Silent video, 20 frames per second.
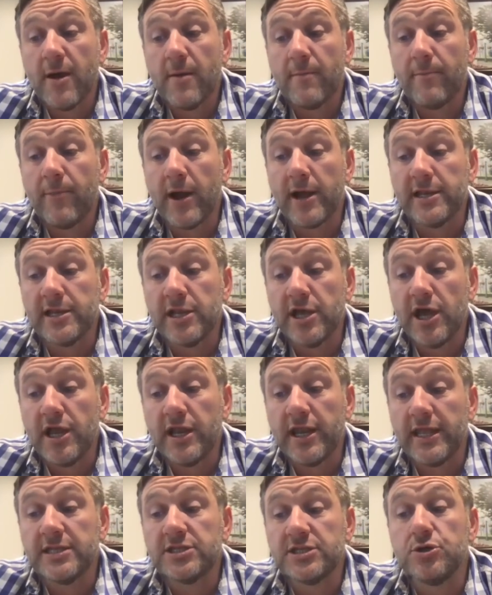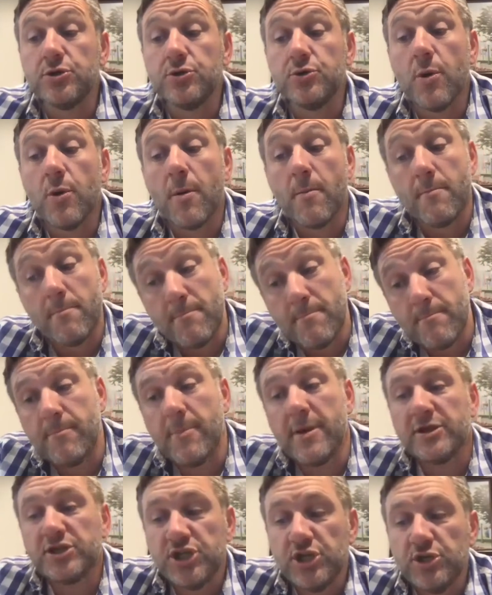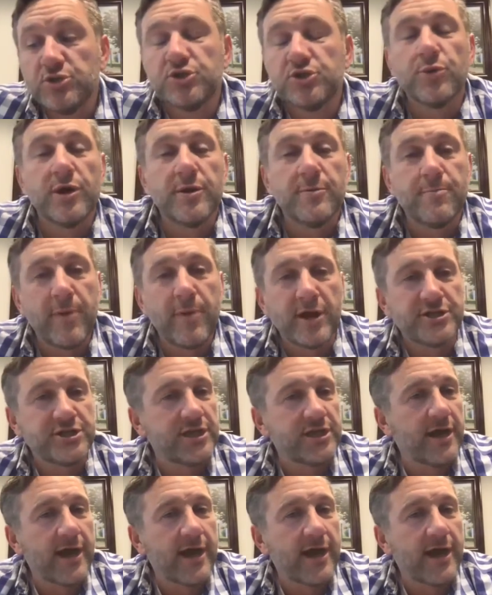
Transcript: by learning to, she used the word budget.